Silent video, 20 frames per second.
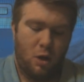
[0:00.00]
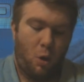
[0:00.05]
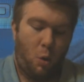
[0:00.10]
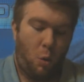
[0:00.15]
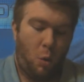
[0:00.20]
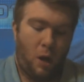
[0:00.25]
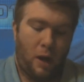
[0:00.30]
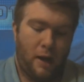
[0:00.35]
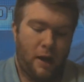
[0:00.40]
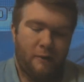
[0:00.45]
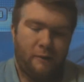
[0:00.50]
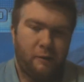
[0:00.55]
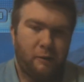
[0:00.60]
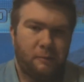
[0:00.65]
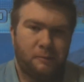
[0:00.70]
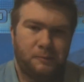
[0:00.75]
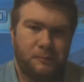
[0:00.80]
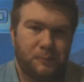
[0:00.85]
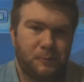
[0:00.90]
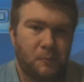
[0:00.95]
Whatever.
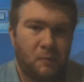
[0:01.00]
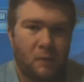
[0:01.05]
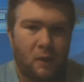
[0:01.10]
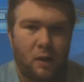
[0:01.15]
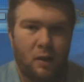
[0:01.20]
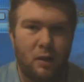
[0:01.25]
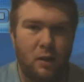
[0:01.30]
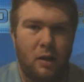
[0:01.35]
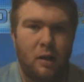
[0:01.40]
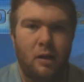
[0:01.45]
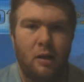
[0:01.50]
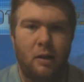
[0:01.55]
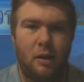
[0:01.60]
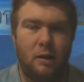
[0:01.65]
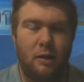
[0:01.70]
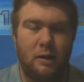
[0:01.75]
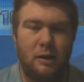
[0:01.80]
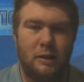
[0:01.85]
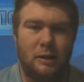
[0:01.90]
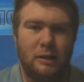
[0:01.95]

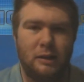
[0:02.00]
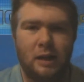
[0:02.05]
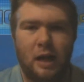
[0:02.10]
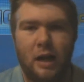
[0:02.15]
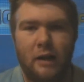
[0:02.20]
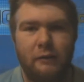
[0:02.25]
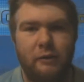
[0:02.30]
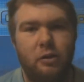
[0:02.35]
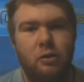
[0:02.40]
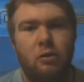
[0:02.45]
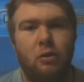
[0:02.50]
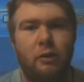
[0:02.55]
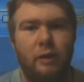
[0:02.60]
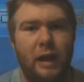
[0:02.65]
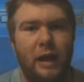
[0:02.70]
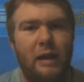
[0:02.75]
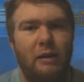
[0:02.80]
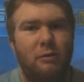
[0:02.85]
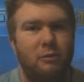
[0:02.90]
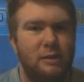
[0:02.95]
After all
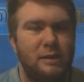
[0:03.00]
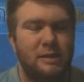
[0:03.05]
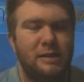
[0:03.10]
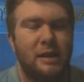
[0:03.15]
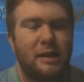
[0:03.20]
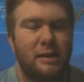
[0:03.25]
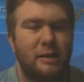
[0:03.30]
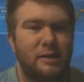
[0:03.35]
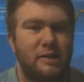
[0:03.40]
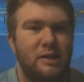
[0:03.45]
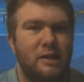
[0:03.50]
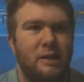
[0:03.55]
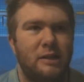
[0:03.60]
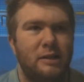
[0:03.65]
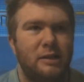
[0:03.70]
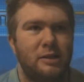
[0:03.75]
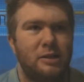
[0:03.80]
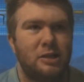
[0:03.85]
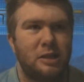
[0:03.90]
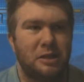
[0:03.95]
that was said and
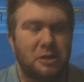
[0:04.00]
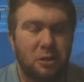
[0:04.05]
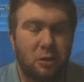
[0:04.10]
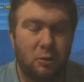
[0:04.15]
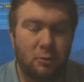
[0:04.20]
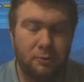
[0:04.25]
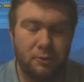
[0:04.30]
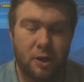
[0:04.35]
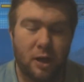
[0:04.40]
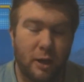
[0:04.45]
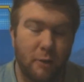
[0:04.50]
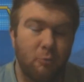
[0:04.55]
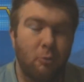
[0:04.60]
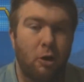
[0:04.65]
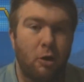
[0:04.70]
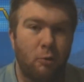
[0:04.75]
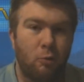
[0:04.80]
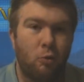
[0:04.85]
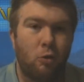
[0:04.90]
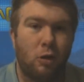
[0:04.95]
done, she called
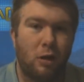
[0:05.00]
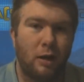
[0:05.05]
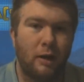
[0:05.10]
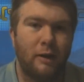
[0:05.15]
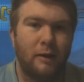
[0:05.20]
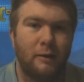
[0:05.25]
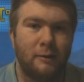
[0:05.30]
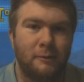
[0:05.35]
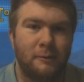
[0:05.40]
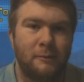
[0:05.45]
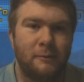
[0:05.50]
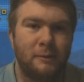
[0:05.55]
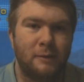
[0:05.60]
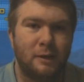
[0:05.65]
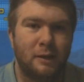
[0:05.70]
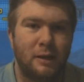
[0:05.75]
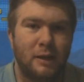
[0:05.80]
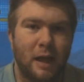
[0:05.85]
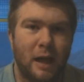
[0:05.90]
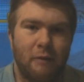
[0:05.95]
911
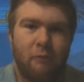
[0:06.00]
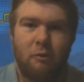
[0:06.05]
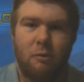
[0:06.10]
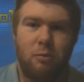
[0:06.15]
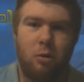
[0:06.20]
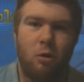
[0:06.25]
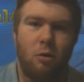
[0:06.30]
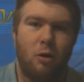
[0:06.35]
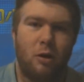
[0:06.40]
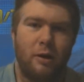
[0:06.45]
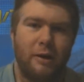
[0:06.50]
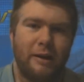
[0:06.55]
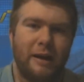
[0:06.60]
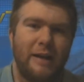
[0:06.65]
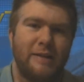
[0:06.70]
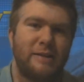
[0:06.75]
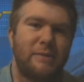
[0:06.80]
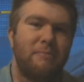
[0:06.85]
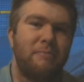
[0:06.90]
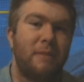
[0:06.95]
and reported it
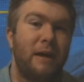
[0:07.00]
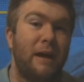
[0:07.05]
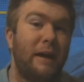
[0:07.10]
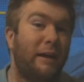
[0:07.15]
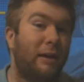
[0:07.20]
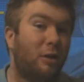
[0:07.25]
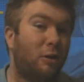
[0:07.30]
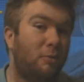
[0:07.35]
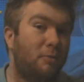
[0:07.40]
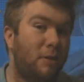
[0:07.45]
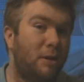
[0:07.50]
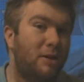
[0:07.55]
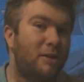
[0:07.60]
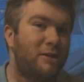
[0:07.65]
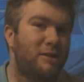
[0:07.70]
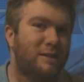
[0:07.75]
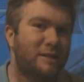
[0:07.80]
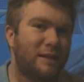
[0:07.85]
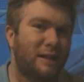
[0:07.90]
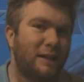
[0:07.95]
as a medical
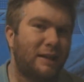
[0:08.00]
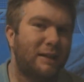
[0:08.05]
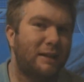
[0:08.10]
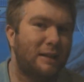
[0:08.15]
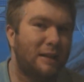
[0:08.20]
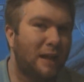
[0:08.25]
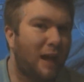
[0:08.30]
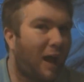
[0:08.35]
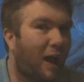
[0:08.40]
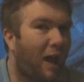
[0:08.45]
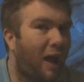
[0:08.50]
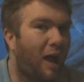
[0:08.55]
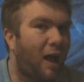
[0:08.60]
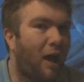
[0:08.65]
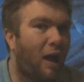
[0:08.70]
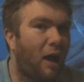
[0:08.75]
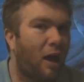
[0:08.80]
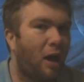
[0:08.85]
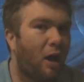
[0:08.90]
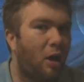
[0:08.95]
emergency.
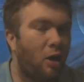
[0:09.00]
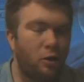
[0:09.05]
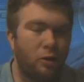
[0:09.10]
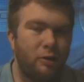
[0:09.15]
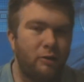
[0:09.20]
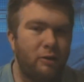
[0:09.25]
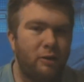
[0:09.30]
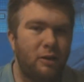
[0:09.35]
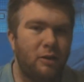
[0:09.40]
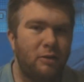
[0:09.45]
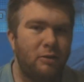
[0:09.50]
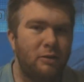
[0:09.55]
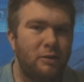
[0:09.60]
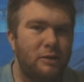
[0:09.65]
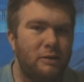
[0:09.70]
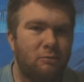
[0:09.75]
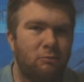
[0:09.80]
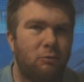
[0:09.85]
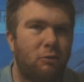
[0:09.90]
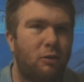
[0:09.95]
Who
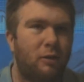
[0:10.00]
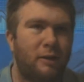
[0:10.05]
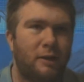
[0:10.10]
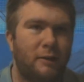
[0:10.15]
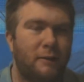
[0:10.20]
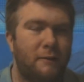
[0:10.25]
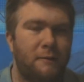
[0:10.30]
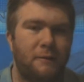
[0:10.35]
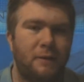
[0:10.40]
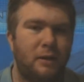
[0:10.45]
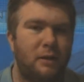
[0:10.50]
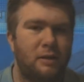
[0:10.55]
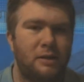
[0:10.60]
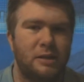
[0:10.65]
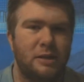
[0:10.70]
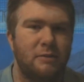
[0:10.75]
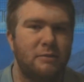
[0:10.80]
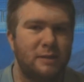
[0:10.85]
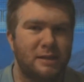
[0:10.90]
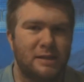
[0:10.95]
knows what the fuck
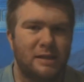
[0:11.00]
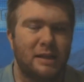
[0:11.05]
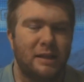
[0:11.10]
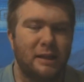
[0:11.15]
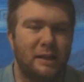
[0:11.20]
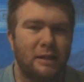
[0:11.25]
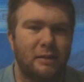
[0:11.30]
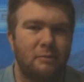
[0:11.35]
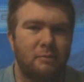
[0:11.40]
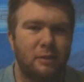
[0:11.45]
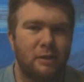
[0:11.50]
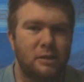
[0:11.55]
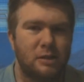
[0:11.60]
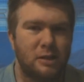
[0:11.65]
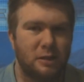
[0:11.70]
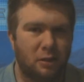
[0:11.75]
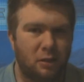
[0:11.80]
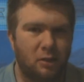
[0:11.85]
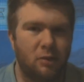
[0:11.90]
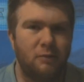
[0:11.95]
she was thinking, but
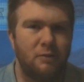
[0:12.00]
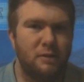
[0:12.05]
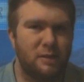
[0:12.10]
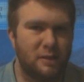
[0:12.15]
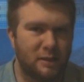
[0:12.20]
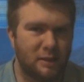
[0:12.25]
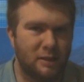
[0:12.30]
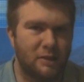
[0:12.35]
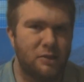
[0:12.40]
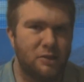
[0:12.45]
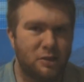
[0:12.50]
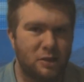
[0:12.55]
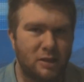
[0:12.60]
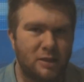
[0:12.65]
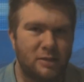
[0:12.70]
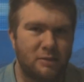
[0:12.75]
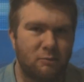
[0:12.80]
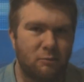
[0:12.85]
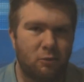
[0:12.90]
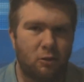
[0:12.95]
she obviously
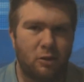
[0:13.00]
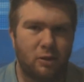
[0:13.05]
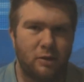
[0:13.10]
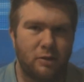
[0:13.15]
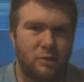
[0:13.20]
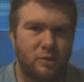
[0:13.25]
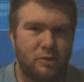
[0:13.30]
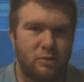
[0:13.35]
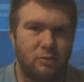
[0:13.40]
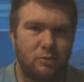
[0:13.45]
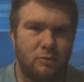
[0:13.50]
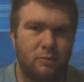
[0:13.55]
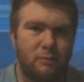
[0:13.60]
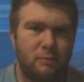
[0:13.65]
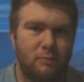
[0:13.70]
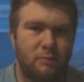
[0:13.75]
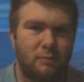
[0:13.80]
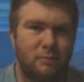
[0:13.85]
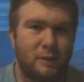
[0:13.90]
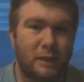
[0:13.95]
just wanted to
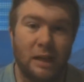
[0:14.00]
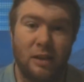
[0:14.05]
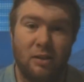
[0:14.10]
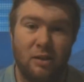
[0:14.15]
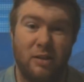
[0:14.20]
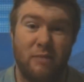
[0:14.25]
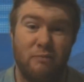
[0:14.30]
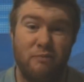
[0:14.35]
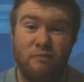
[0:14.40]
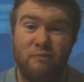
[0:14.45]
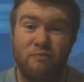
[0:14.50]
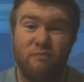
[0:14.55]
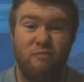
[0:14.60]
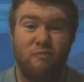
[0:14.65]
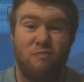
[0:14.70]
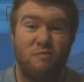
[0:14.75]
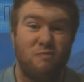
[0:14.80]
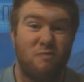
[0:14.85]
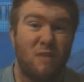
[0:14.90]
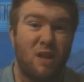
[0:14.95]
kill him.
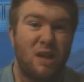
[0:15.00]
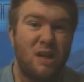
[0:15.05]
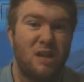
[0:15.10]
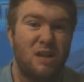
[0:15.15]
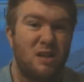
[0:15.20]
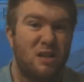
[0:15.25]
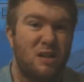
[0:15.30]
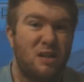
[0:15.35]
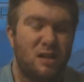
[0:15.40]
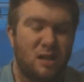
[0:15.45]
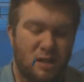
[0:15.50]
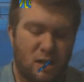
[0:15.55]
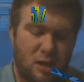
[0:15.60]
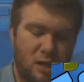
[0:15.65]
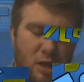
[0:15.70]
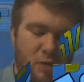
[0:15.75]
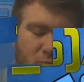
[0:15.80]
You